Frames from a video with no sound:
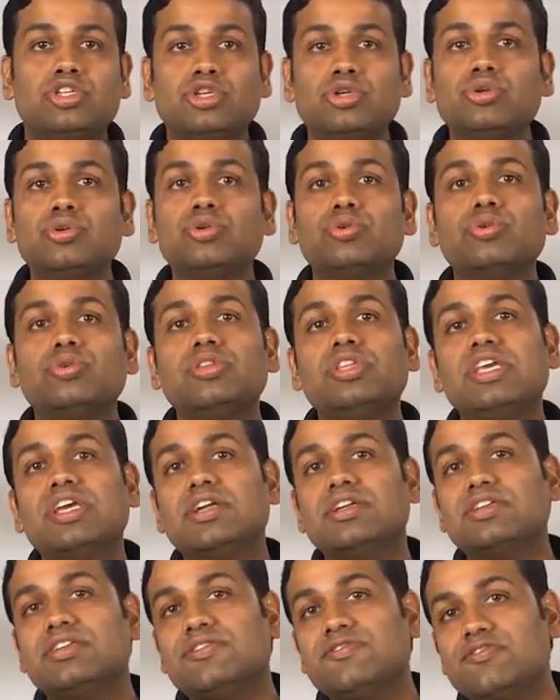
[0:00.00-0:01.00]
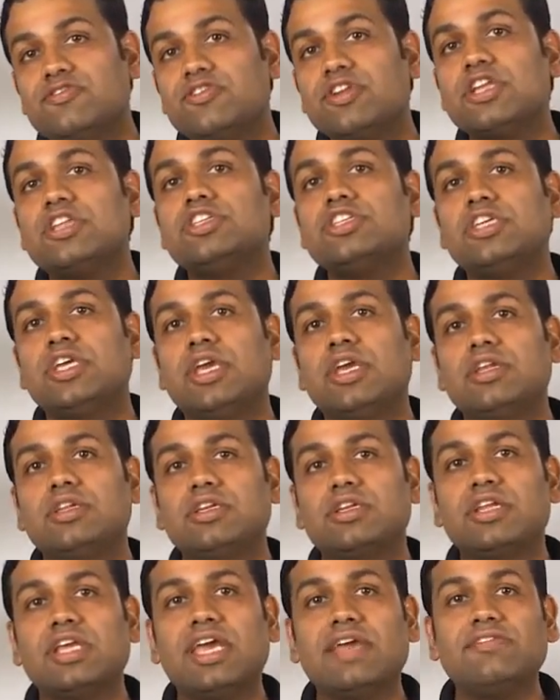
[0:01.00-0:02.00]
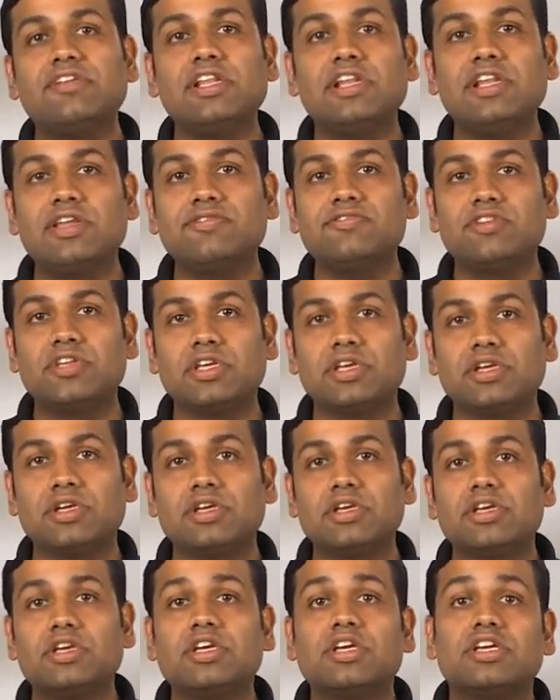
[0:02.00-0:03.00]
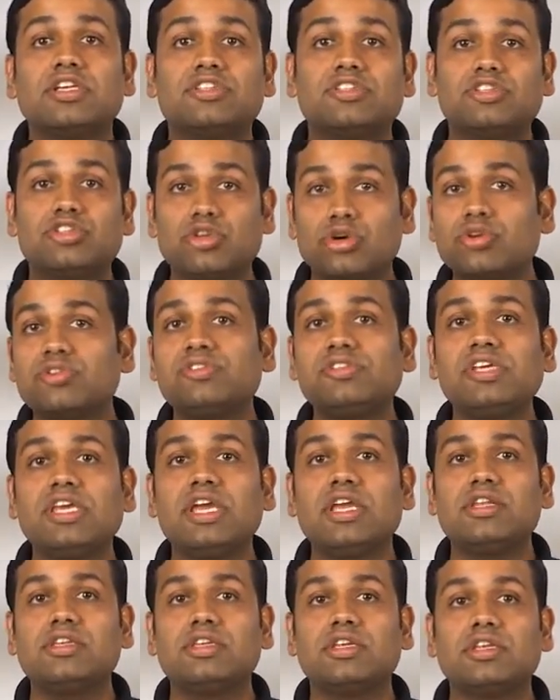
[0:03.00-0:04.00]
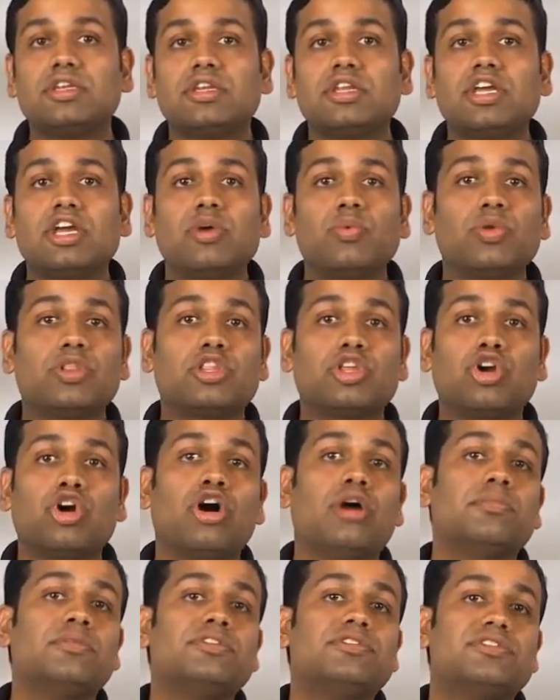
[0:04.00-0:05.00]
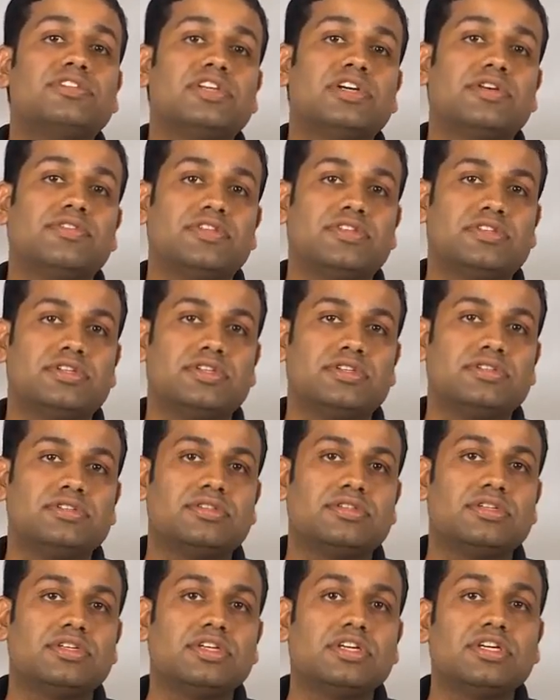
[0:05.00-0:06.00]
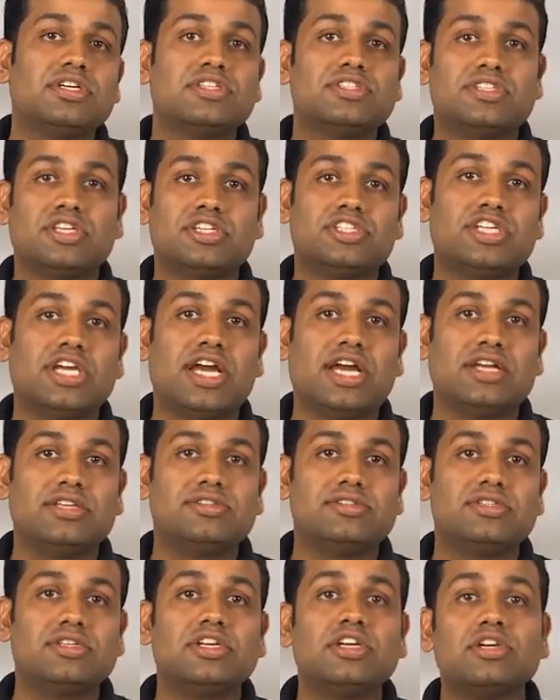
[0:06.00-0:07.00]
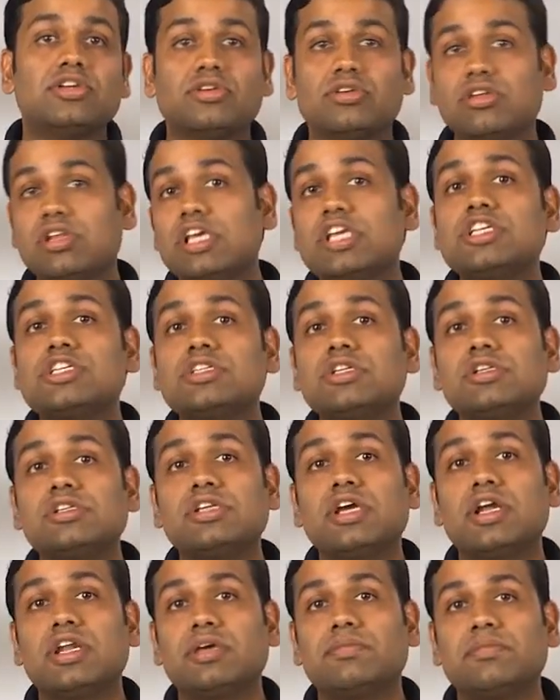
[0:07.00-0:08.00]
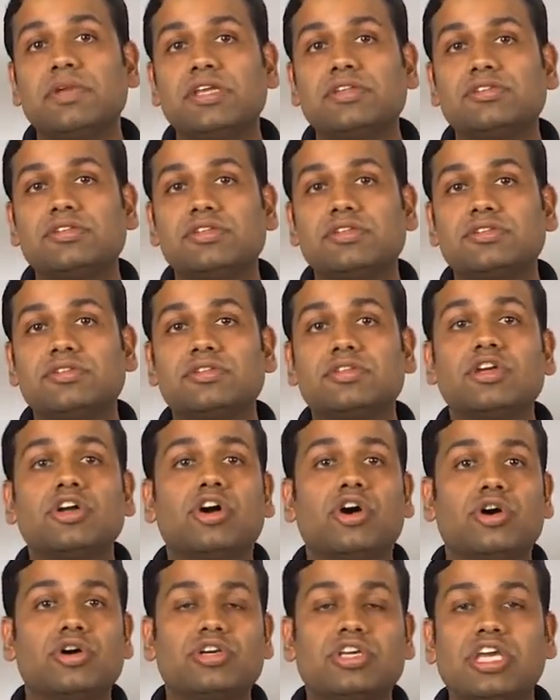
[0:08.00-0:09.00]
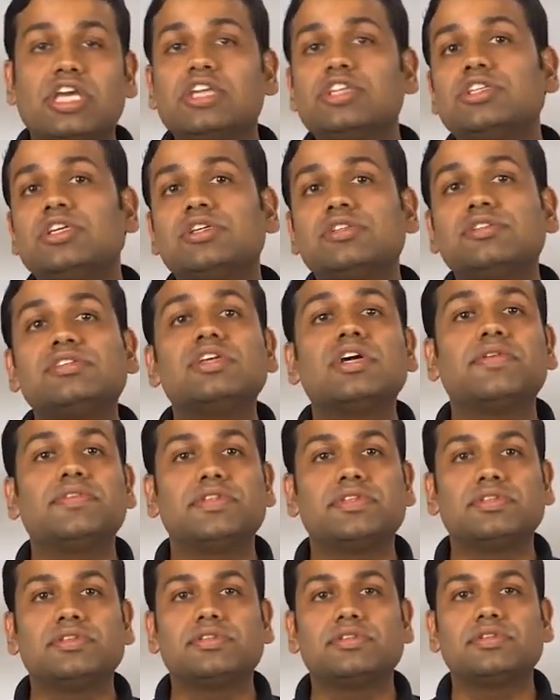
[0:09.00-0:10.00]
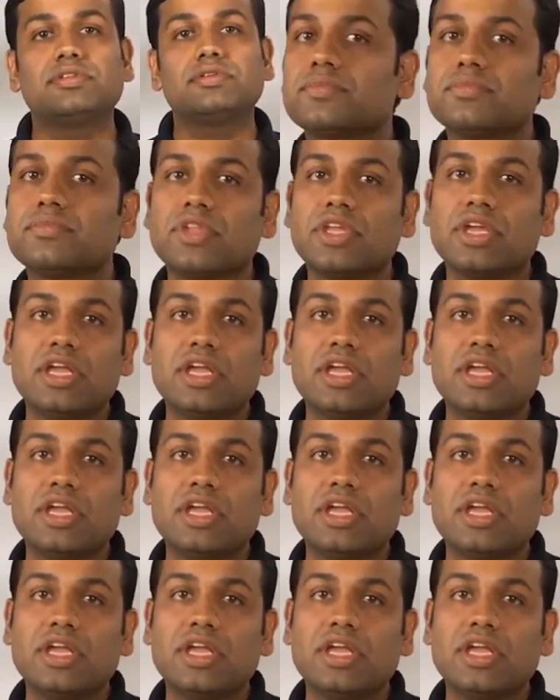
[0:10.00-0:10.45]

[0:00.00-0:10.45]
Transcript: do the undifferentiated heavy lifting associated with common services such as relational databases or caching services.